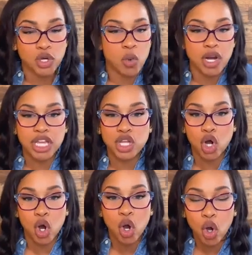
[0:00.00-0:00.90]
You're
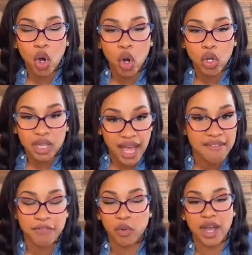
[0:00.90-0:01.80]
working your whole
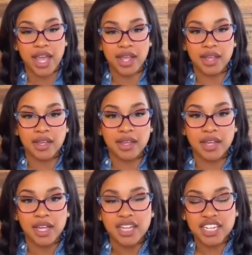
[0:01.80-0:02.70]
life away
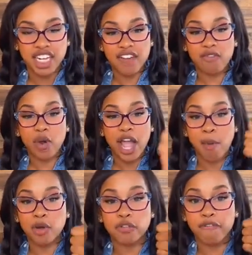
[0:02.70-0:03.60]
to give away
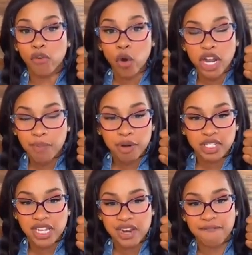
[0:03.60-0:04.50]
almost
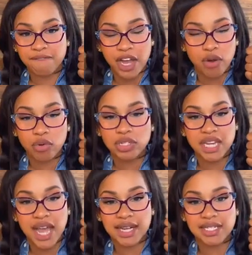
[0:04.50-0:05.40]
40% in federal
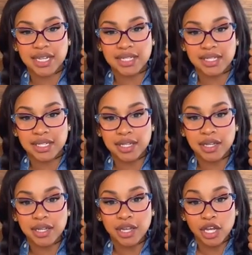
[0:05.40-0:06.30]
taxes.
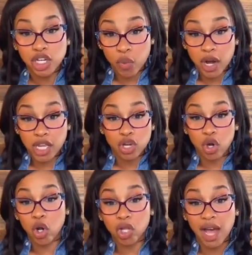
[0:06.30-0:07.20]
You're working
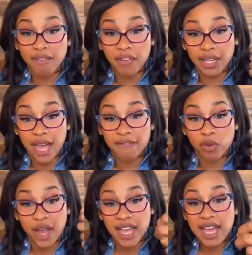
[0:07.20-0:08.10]
your whole
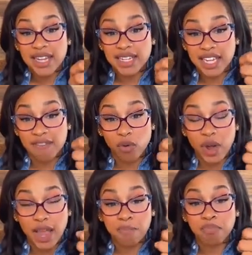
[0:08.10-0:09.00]
life away to give
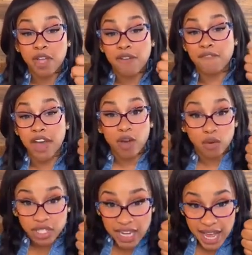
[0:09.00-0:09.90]
away
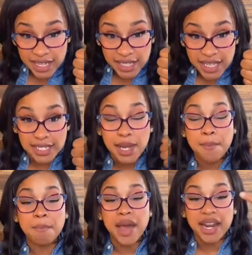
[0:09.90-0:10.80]
federal taxes,
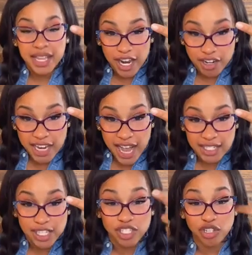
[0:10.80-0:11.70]
Medicare
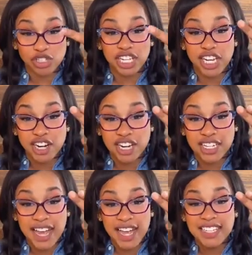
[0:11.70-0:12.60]
taxes, Social
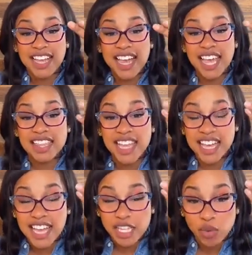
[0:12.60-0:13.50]
Security tax, and
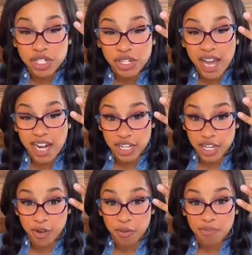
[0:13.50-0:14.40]
then guess what you got to
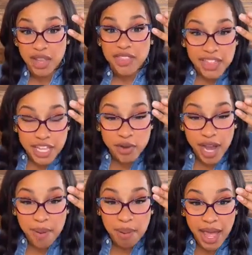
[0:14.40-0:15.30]
do? Then you
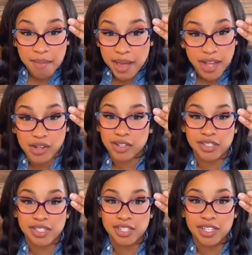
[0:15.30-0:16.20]
got to pay
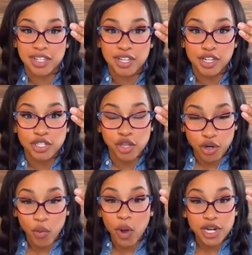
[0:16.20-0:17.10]
bills.
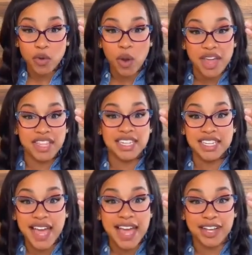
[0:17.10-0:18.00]
So no wonder why the
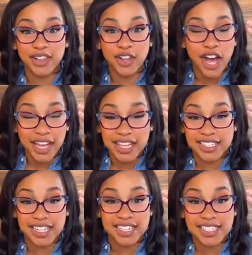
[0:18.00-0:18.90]
debt clock
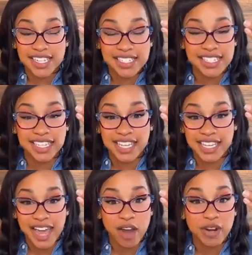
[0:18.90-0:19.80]
is
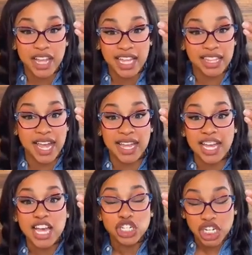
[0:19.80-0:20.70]
consistently counting and
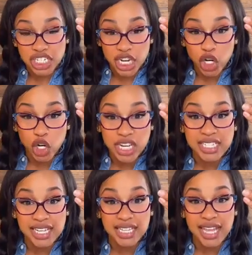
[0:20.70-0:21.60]
like just
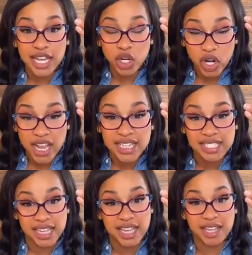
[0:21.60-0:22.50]
increasing like
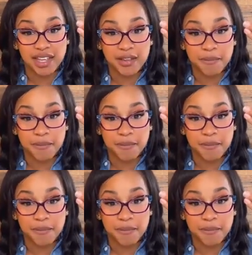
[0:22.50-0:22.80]
crazy,